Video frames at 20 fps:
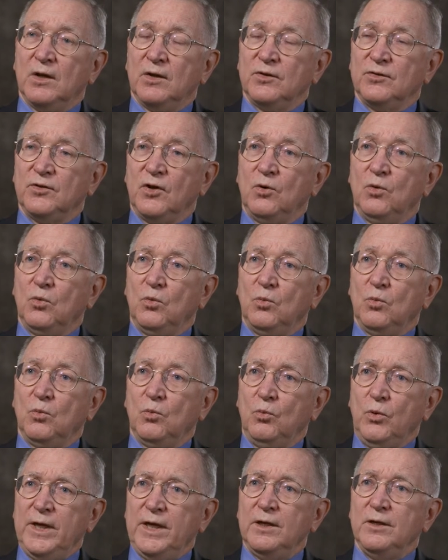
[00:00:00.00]
So
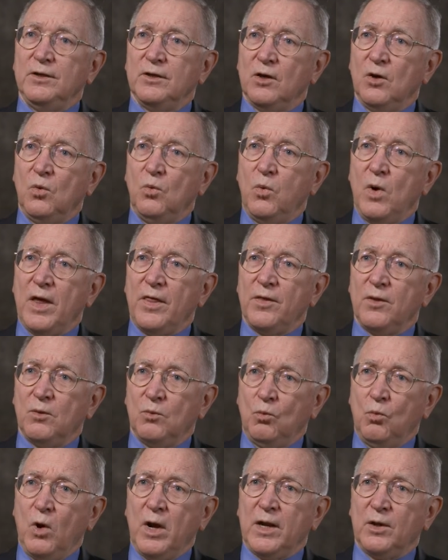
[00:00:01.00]
we didn't know what,
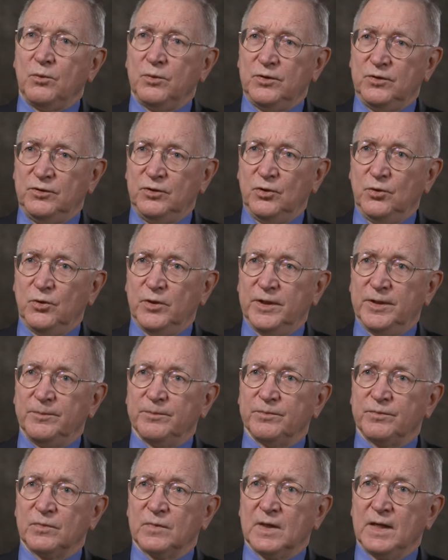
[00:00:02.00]
what it was doing.
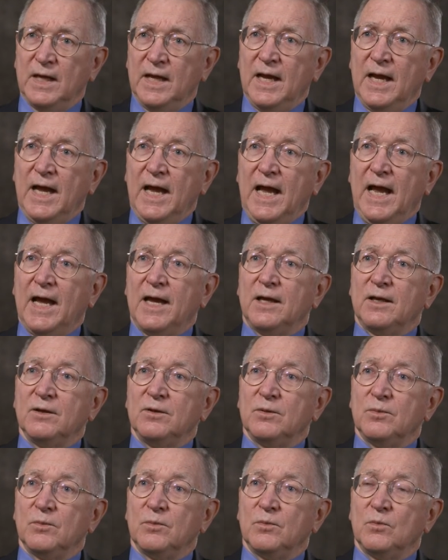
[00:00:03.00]

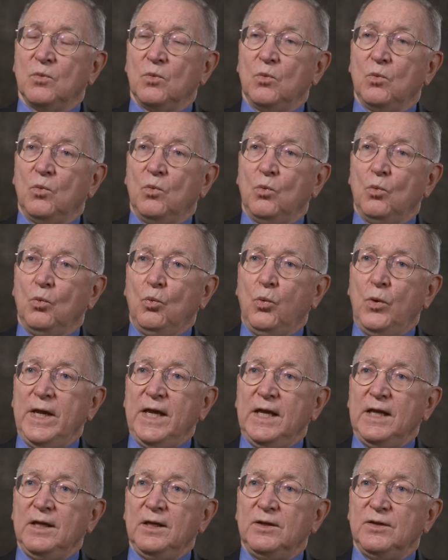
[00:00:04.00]
And
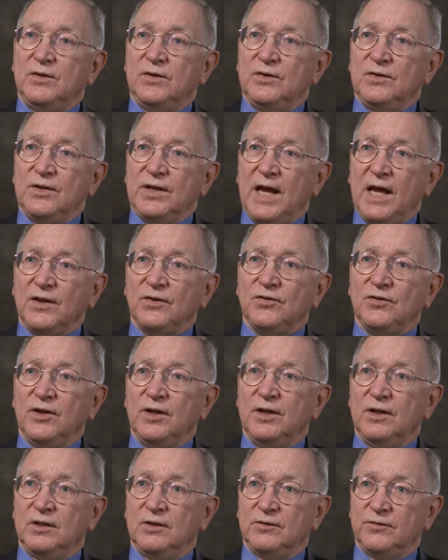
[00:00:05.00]
we
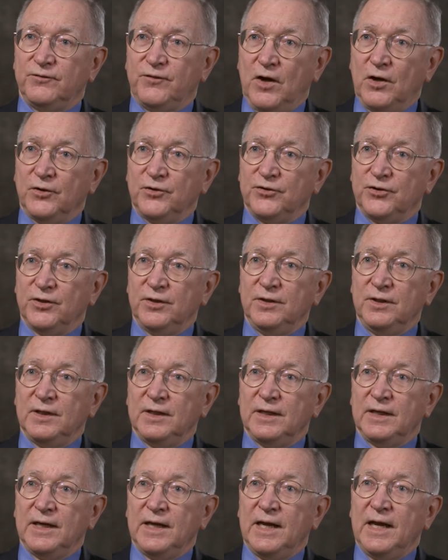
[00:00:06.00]
tested its function,
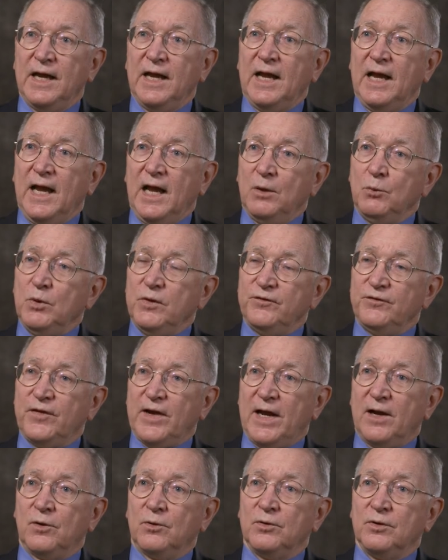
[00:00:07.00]
and we
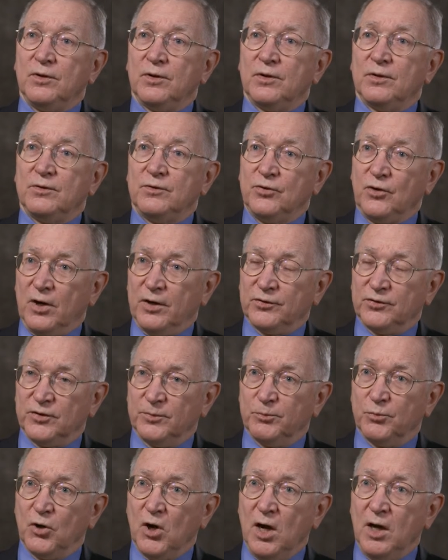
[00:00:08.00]
found, to our
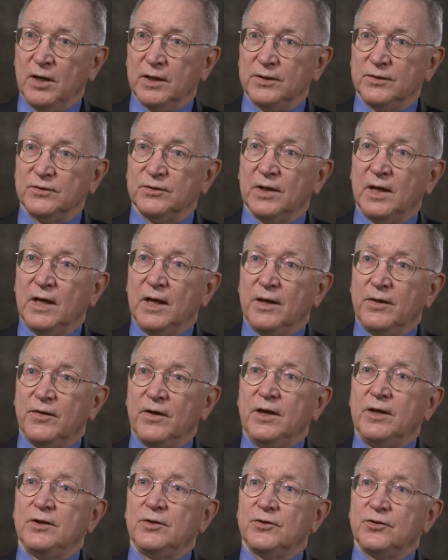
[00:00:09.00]
surprise,
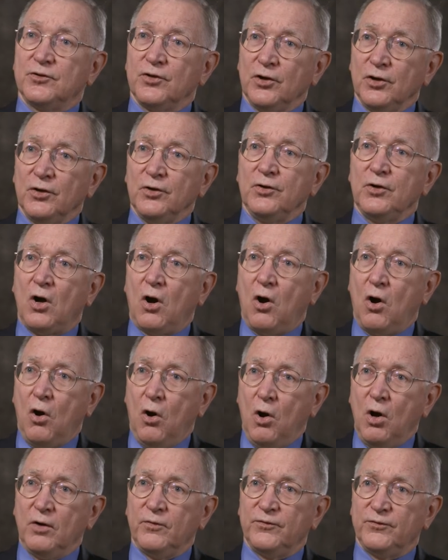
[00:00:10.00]
that it turned
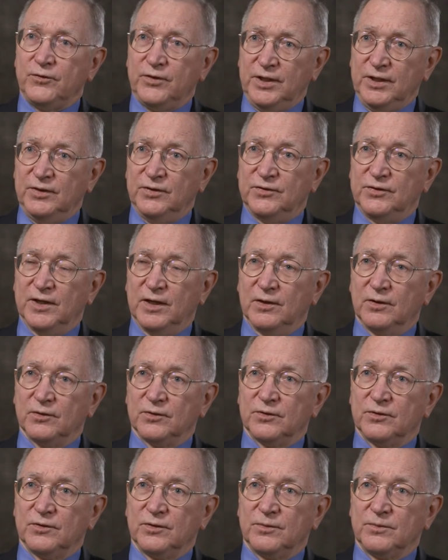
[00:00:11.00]
off T
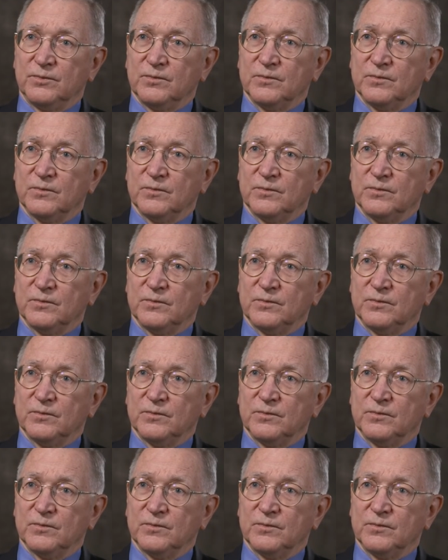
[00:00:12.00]
cells.